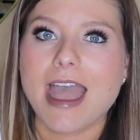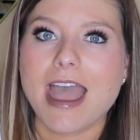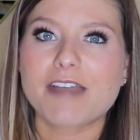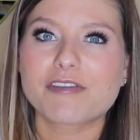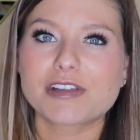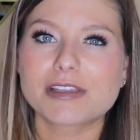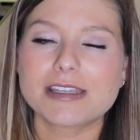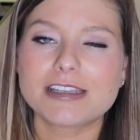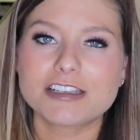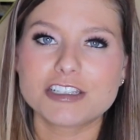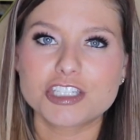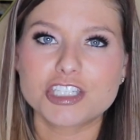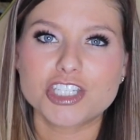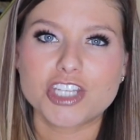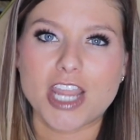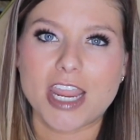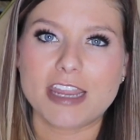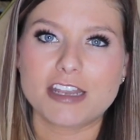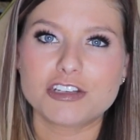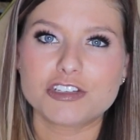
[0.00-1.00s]
everything's
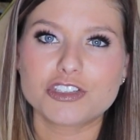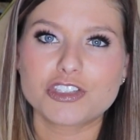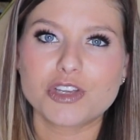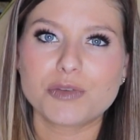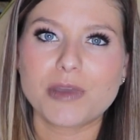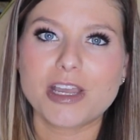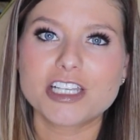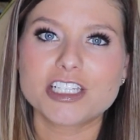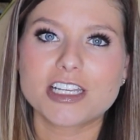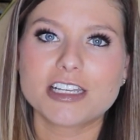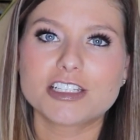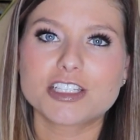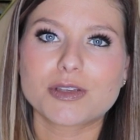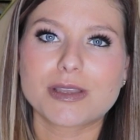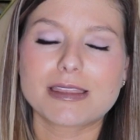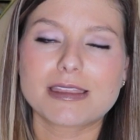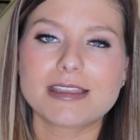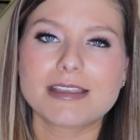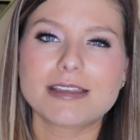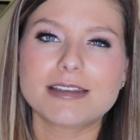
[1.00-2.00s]
changed so much, and so
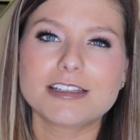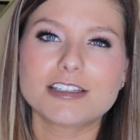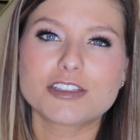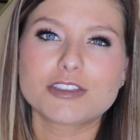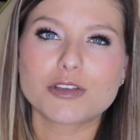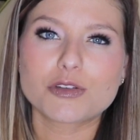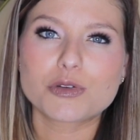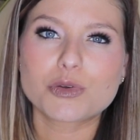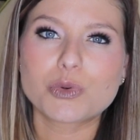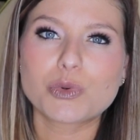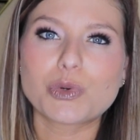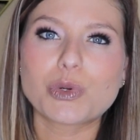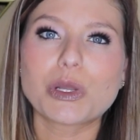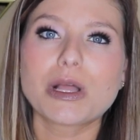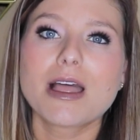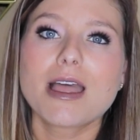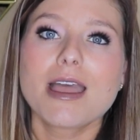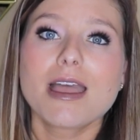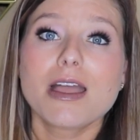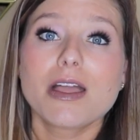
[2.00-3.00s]
I think it is so
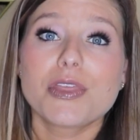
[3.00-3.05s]
cool